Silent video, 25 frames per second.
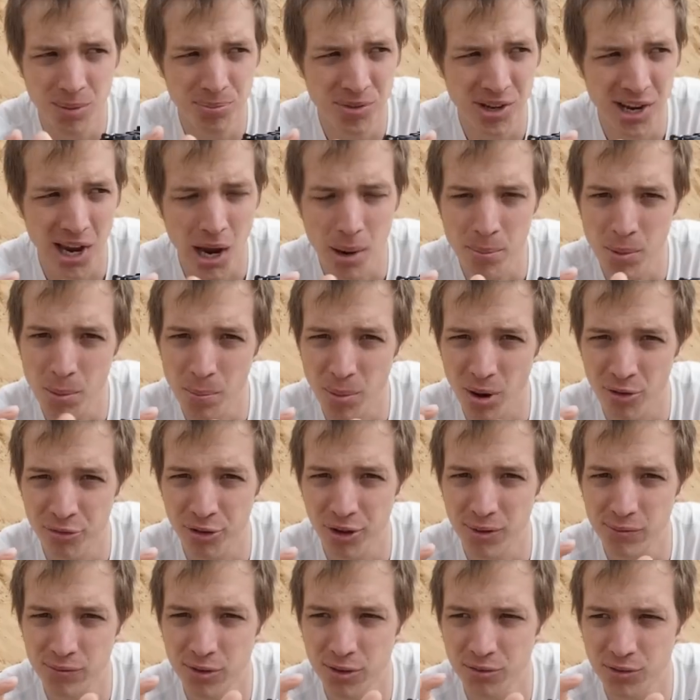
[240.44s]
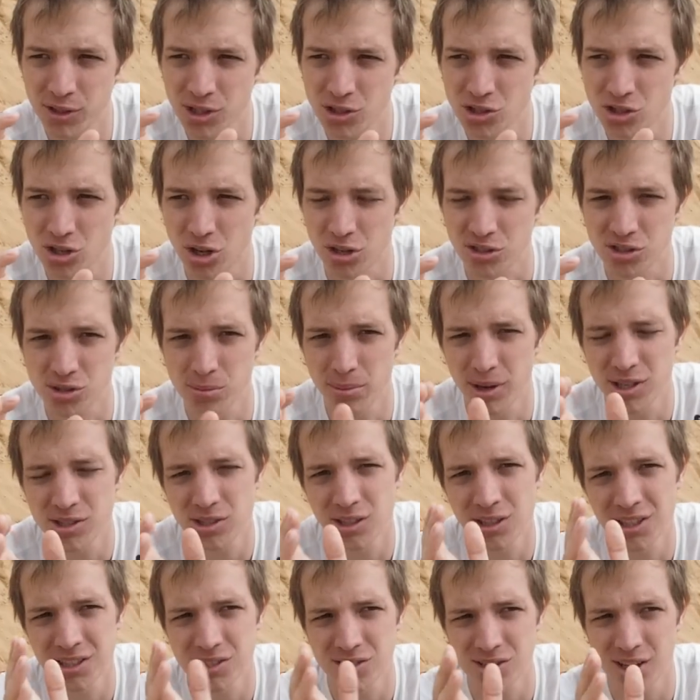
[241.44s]
keep the camera buffering 15 shots. So
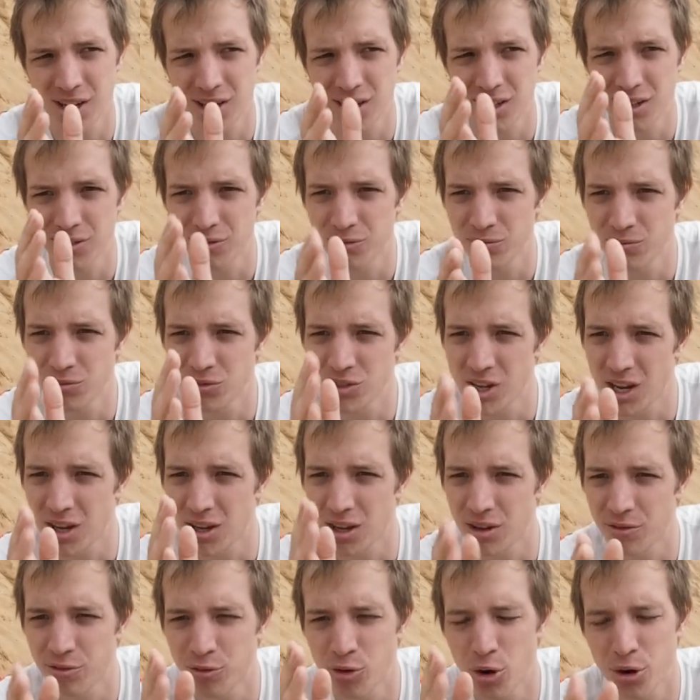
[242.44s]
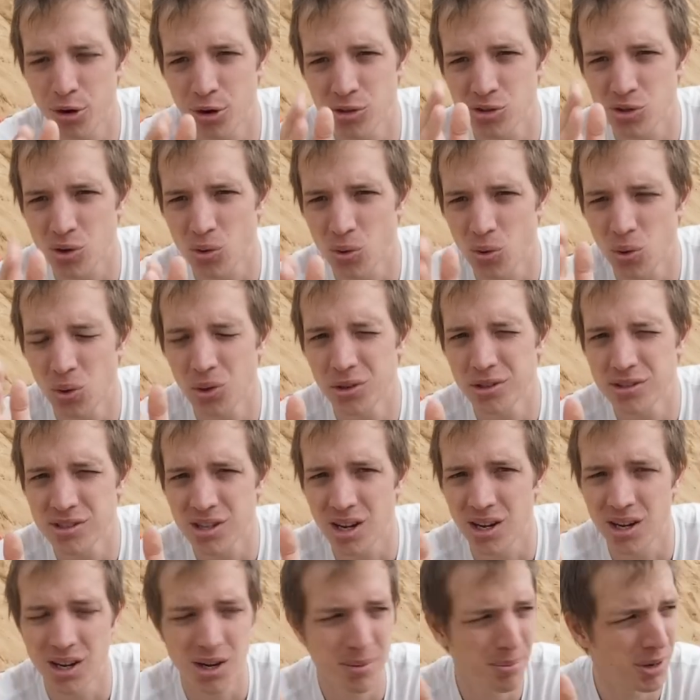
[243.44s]
basically it's taking photos all the
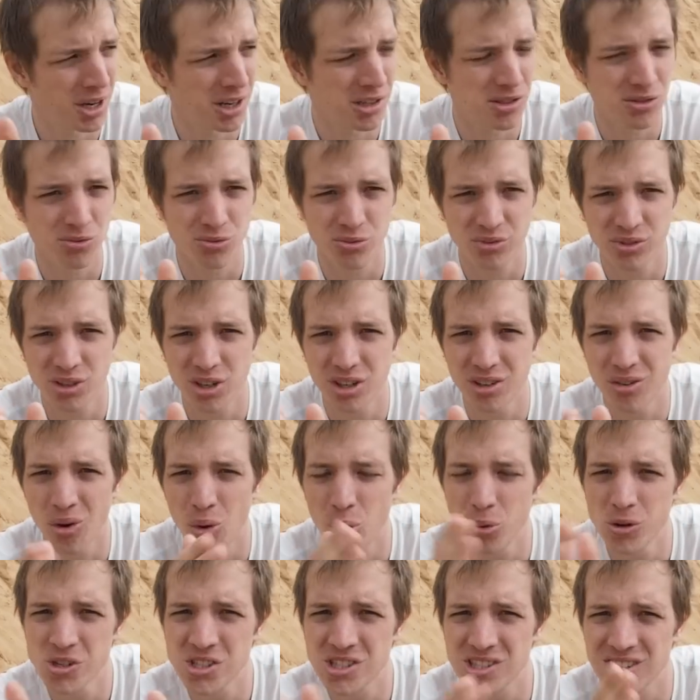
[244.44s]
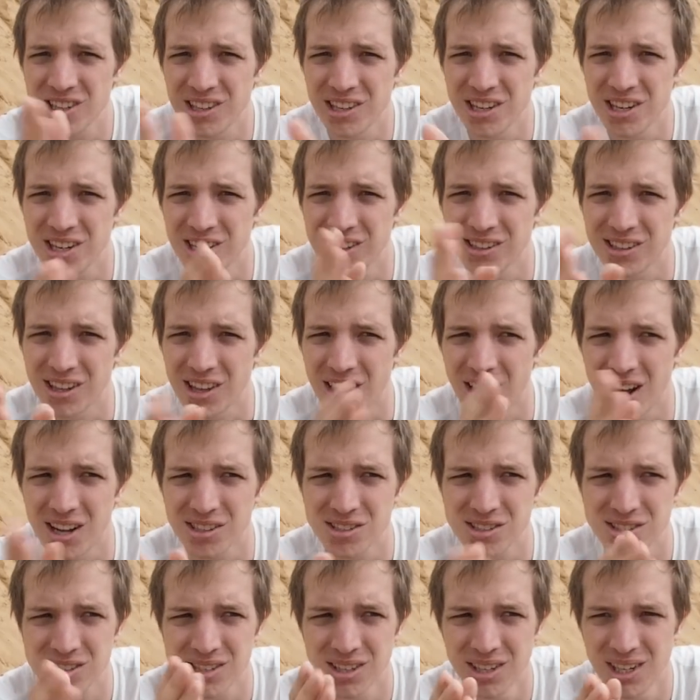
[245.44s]
time, and it's always deleting the
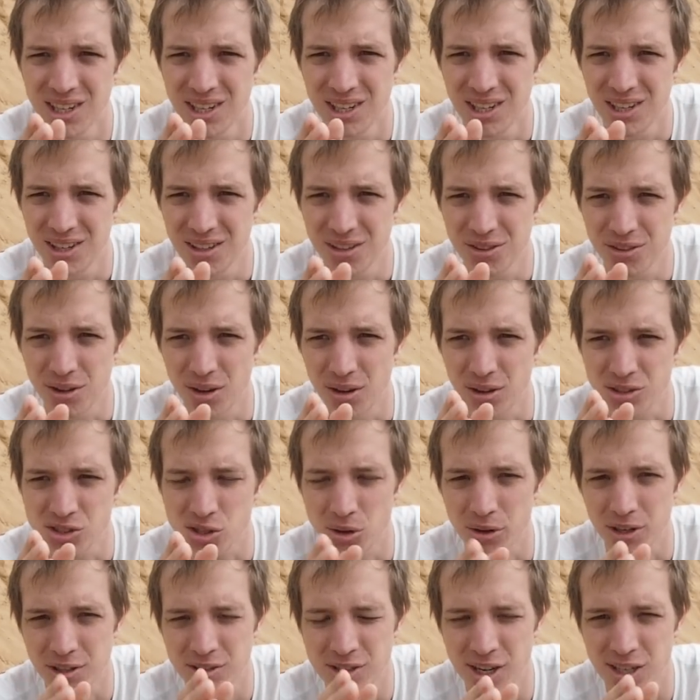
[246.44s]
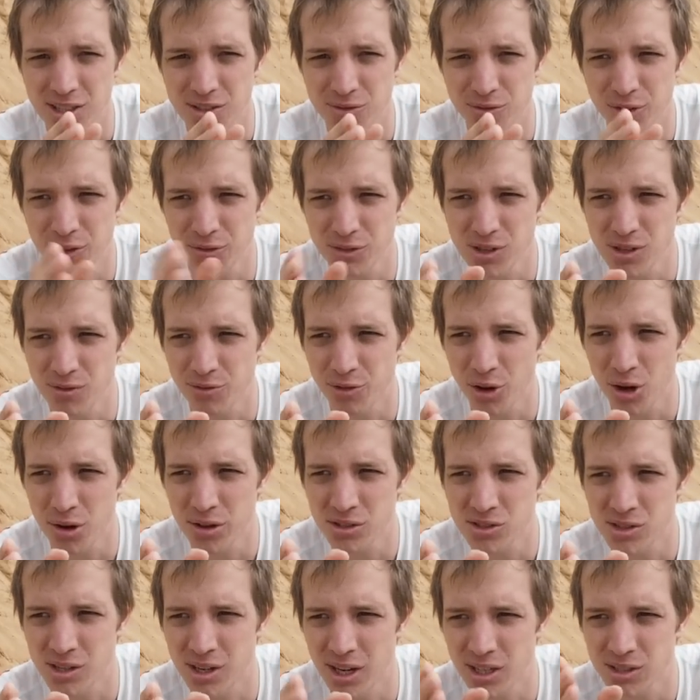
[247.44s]
last, so it takes 15
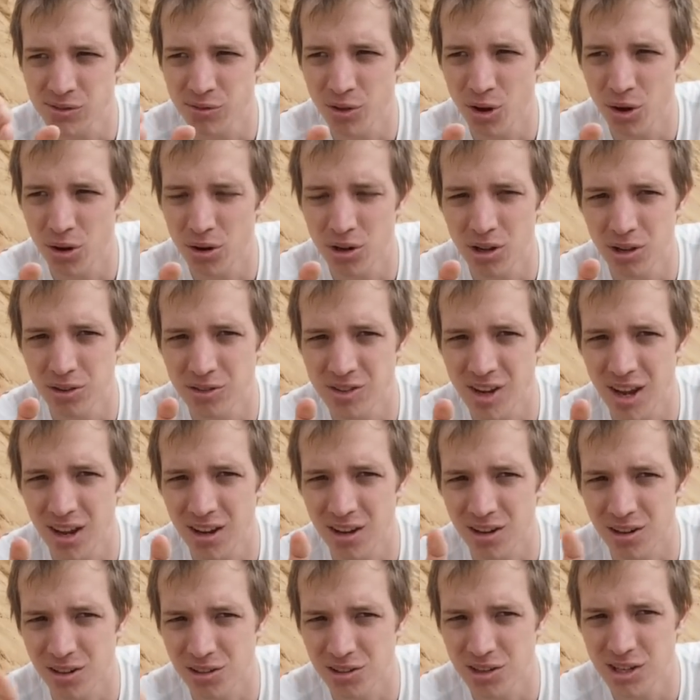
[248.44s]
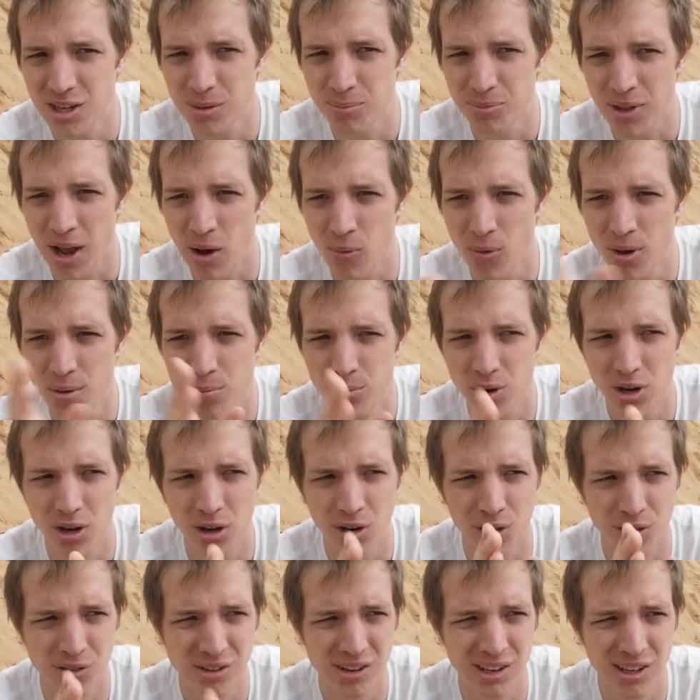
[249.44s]
photos, the next photo it'll keep that one, but
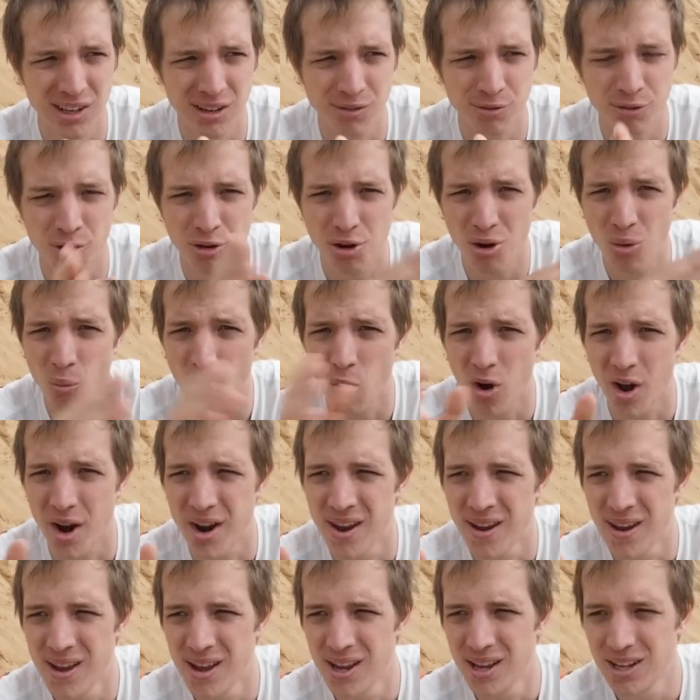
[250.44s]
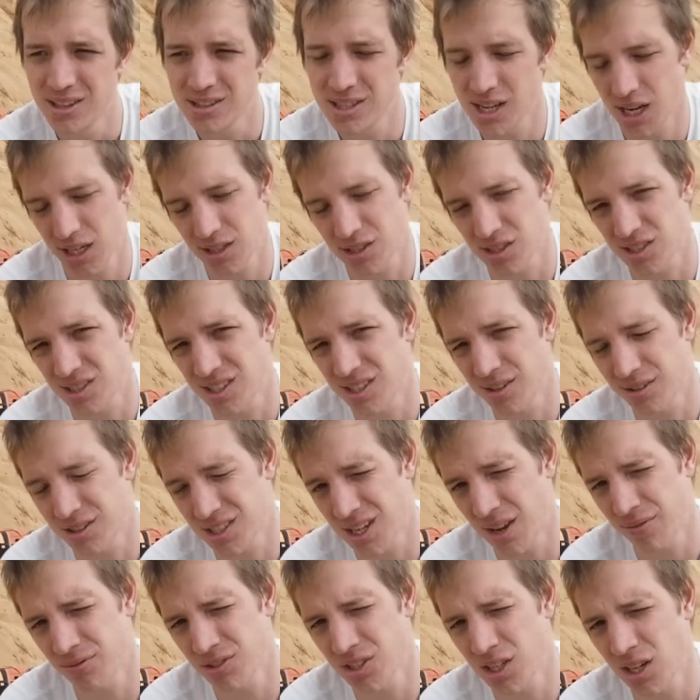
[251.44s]
it'll delete photo 1. Take the
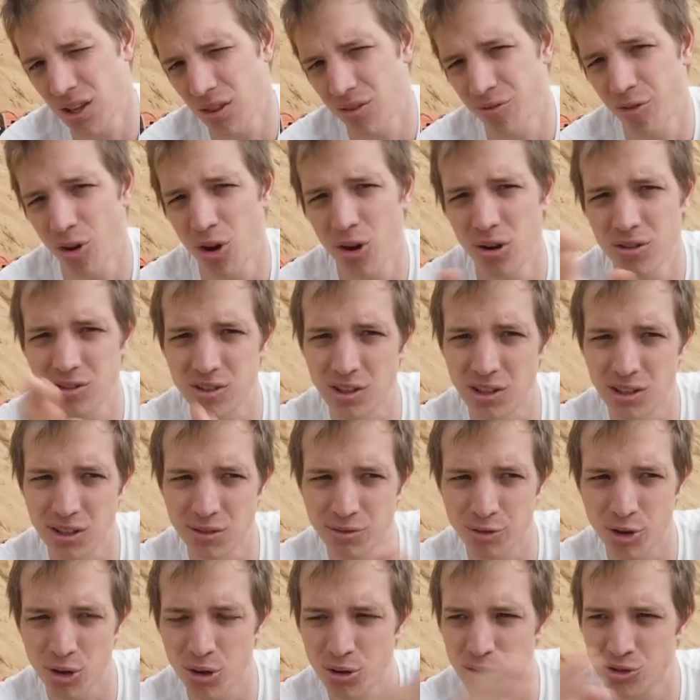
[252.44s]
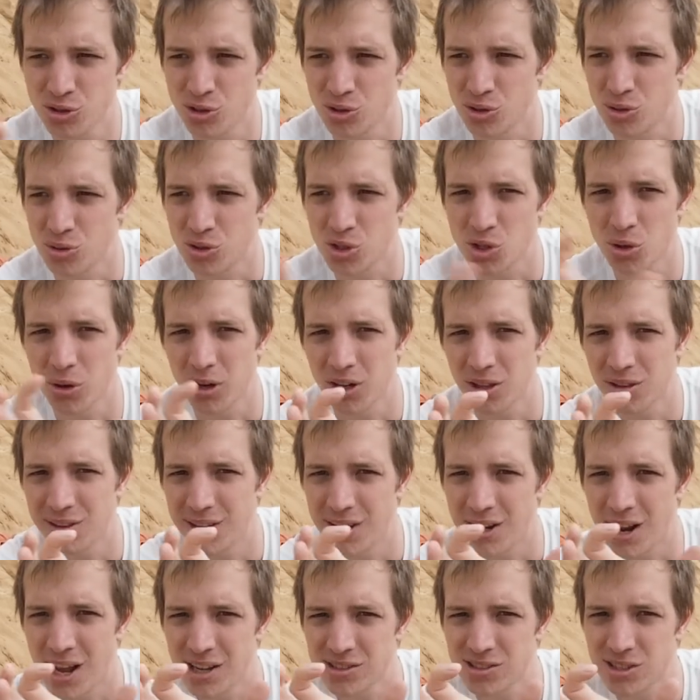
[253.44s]
17th photo, delete photo 2. So it
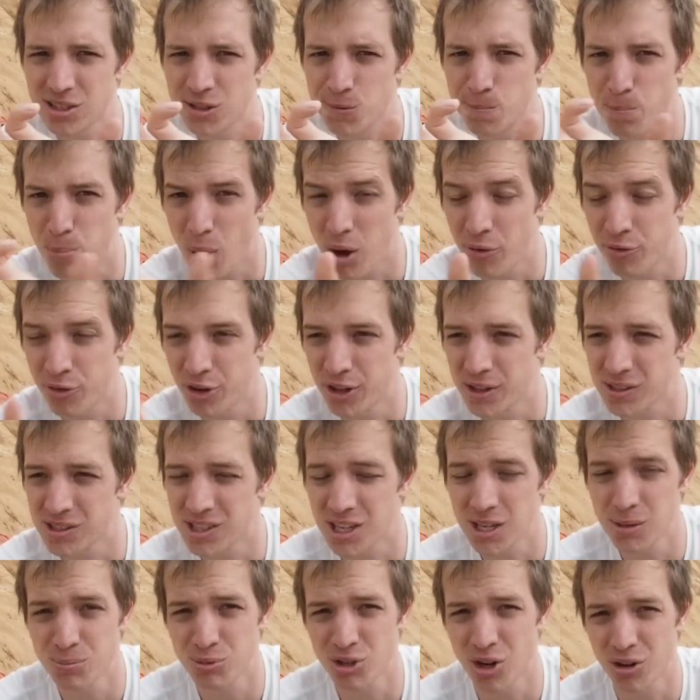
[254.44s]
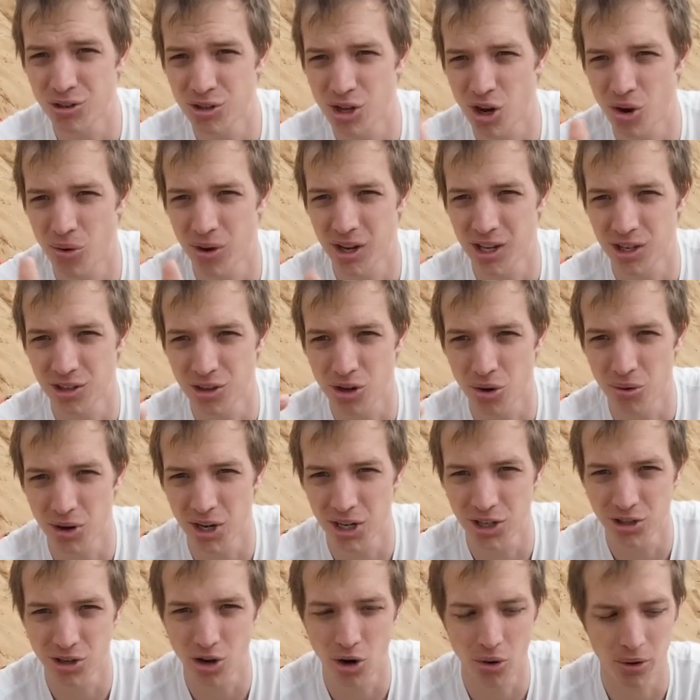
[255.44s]
has this buffer that keeps on going and
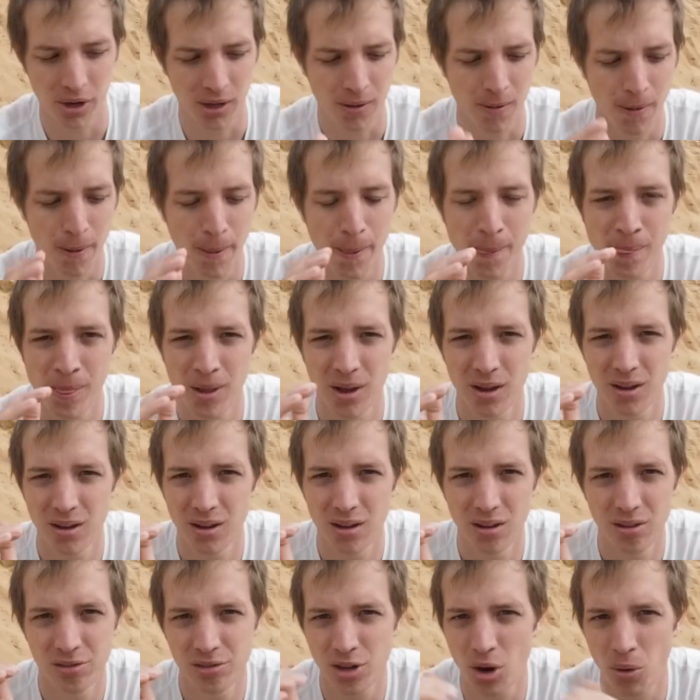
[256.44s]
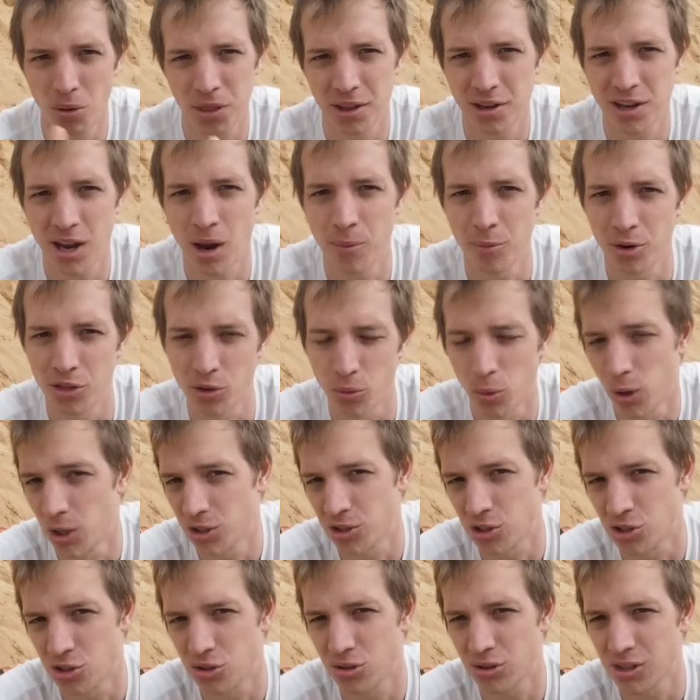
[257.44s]
going and going. No other camera in the world
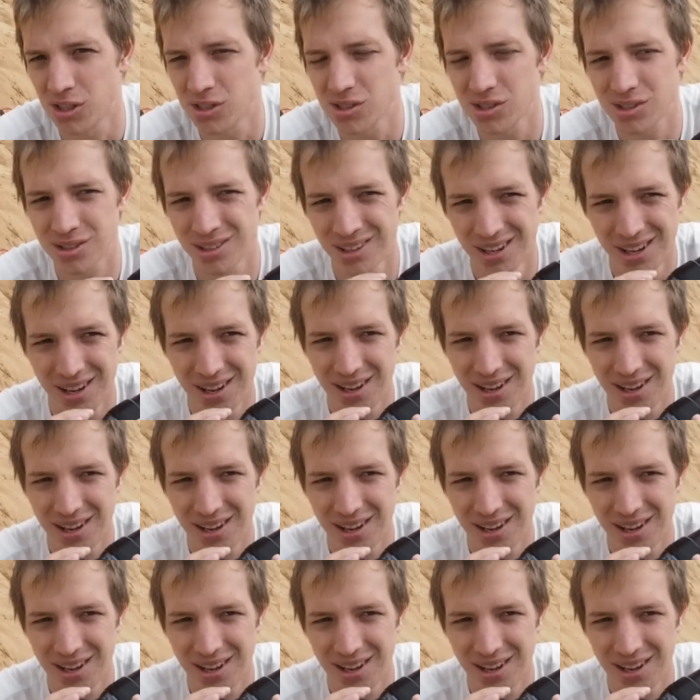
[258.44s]
can do this.